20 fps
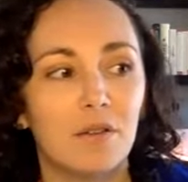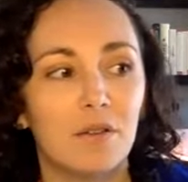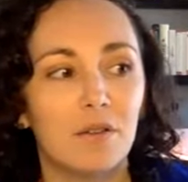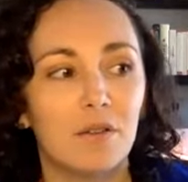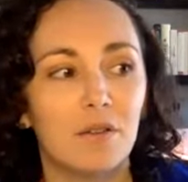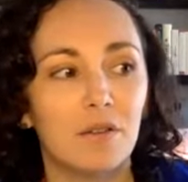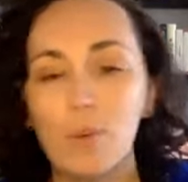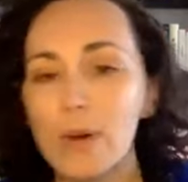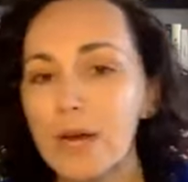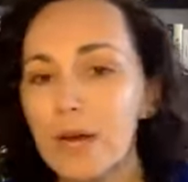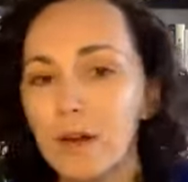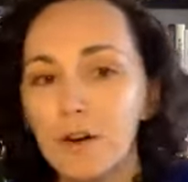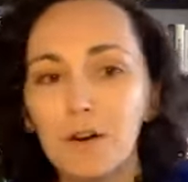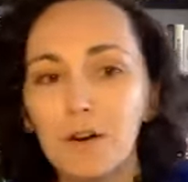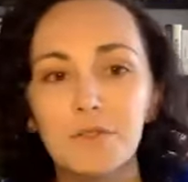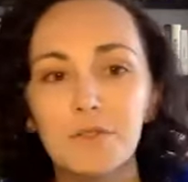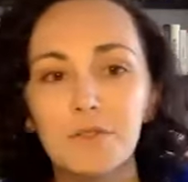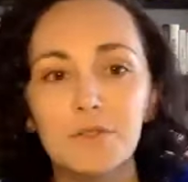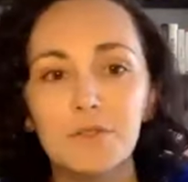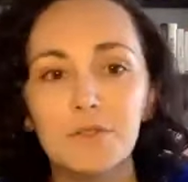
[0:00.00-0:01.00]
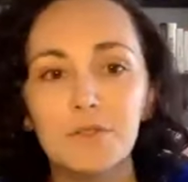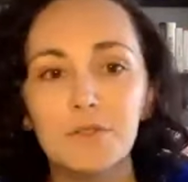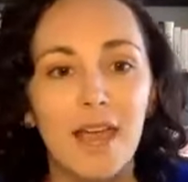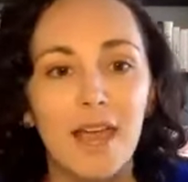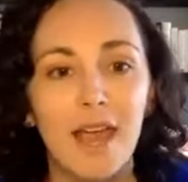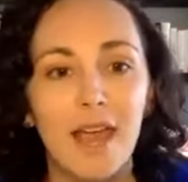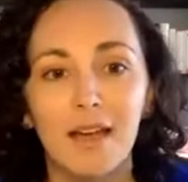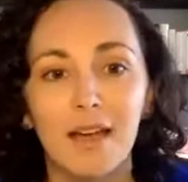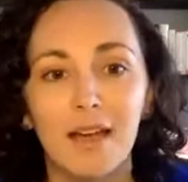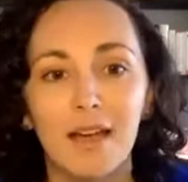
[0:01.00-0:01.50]
careers
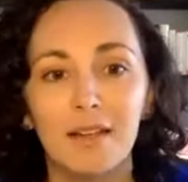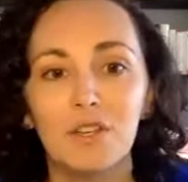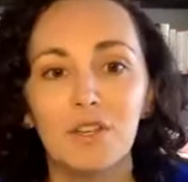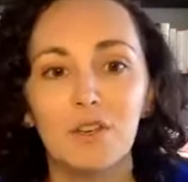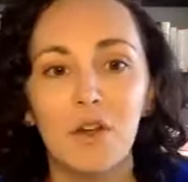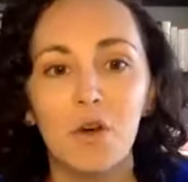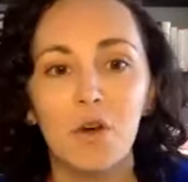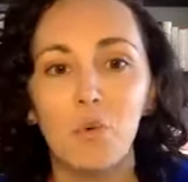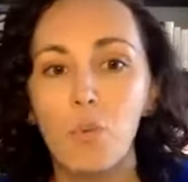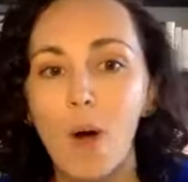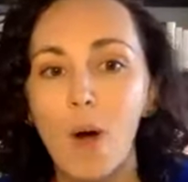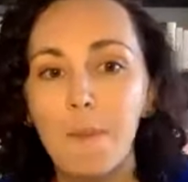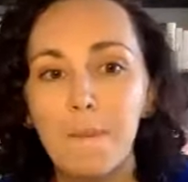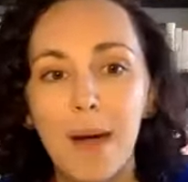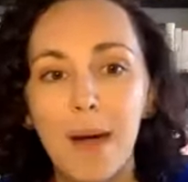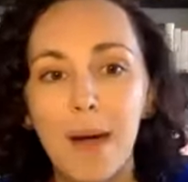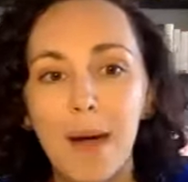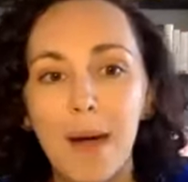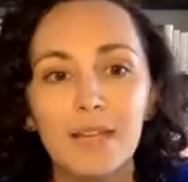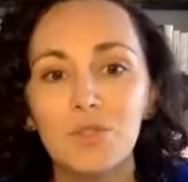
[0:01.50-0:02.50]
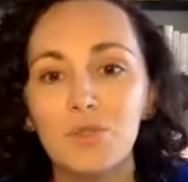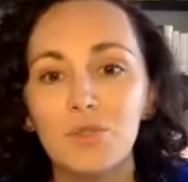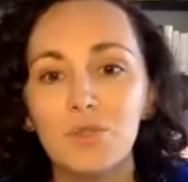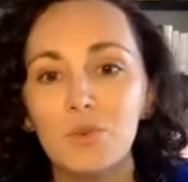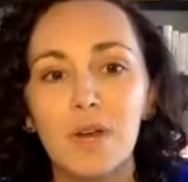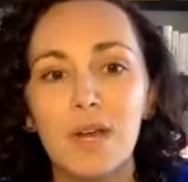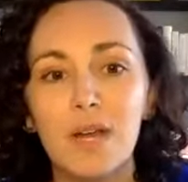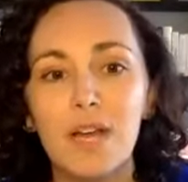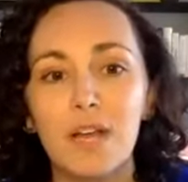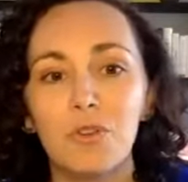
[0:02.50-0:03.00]
and, what my
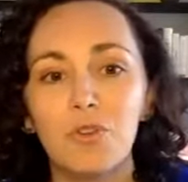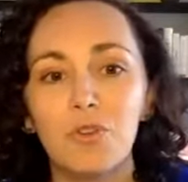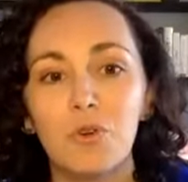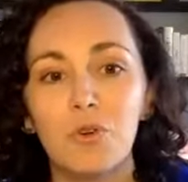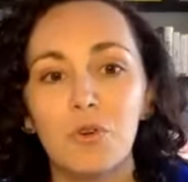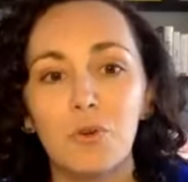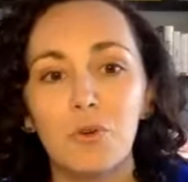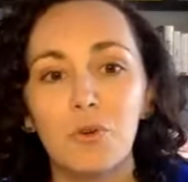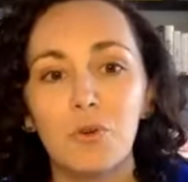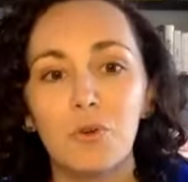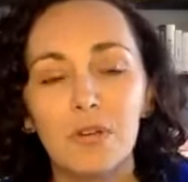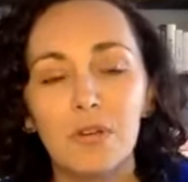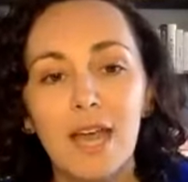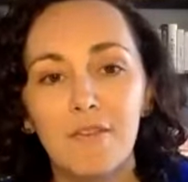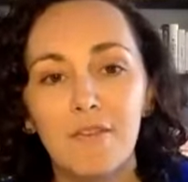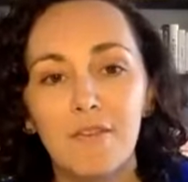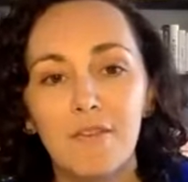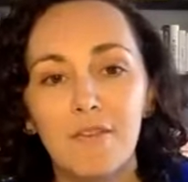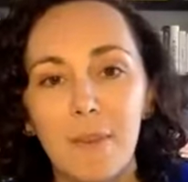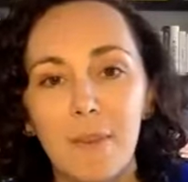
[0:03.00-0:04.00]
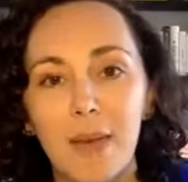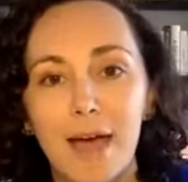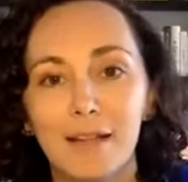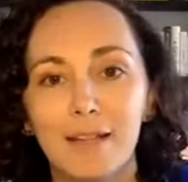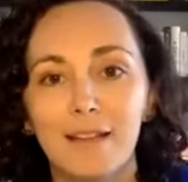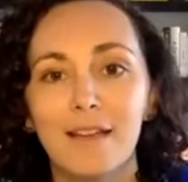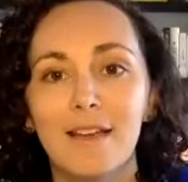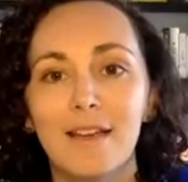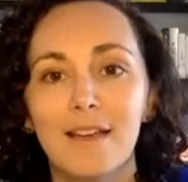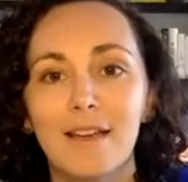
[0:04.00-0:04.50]
story and journey have been.